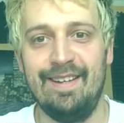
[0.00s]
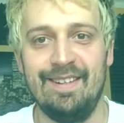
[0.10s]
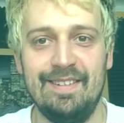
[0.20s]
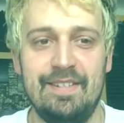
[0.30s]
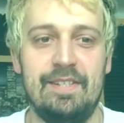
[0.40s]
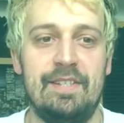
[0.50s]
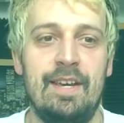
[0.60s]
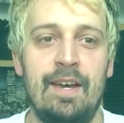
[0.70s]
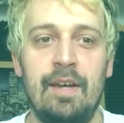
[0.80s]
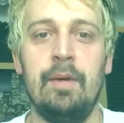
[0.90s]
and just
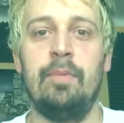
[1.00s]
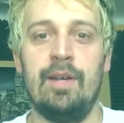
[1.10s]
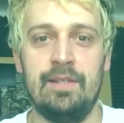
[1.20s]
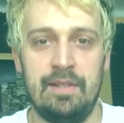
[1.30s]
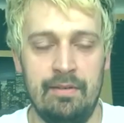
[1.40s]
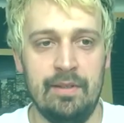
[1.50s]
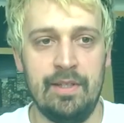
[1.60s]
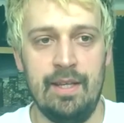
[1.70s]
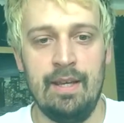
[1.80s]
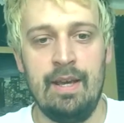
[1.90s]

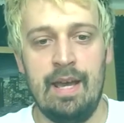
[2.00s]
positivity.